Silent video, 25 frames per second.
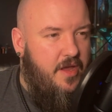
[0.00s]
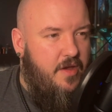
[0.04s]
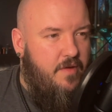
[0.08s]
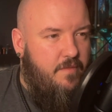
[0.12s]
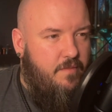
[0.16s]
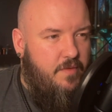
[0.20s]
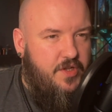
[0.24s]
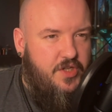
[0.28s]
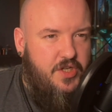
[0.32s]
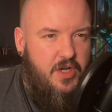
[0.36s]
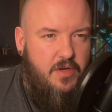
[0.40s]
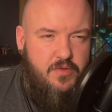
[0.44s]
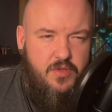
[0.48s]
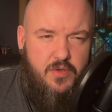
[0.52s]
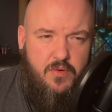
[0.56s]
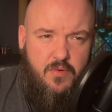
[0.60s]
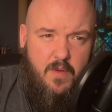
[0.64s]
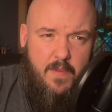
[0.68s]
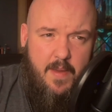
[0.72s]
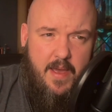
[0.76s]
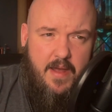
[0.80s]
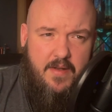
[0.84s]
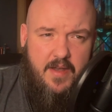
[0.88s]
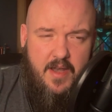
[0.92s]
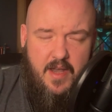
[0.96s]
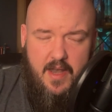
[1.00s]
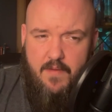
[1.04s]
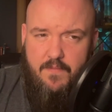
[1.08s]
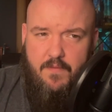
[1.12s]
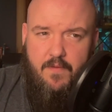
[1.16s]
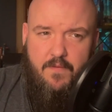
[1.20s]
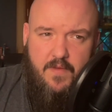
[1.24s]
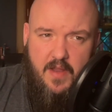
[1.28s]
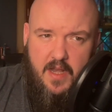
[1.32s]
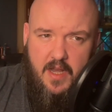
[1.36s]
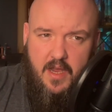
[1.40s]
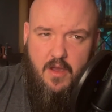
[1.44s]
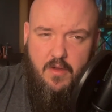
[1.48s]
which I'll talk about in another
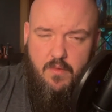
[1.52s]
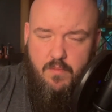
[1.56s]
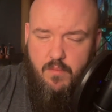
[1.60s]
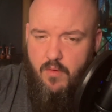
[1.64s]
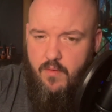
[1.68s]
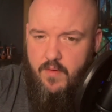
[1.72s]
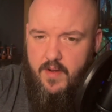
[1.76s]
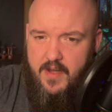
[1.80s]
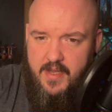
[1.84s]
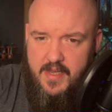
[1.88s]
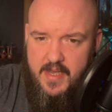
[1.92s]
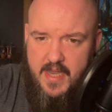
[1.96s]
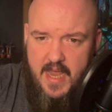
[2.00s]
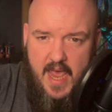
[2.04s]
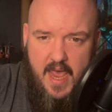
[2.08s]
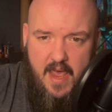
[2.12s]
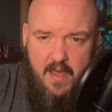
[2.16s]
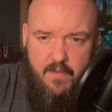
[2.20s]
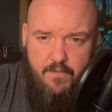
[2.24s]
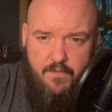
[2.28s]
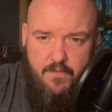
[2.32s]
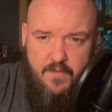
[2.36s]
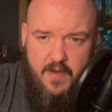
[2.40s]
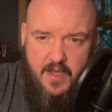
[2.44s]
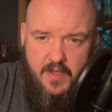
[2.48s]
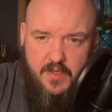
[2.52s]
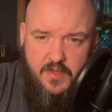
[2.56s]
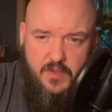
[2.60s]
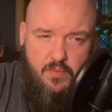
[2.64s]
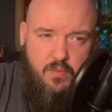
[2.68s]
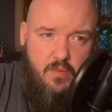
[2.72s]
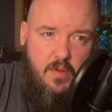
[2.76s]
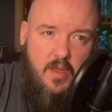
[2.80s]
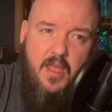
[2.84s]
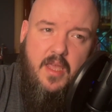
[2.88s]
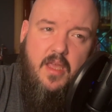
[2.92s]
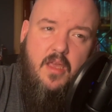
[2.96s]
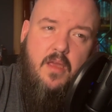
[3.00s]
video more in depth next
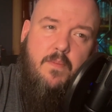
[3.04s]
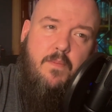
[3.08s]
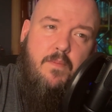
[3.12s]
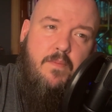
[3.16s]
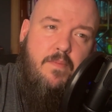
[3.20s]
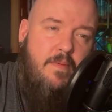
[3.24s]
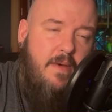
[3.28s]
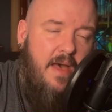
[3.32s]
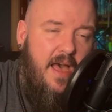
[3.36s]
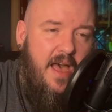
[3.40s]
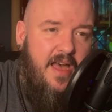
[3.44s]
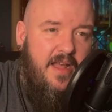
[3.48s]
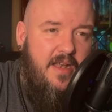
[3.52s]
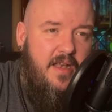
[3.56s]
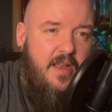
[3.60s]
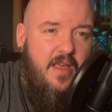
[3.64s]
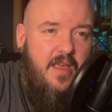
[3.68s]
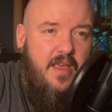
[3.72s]
week, but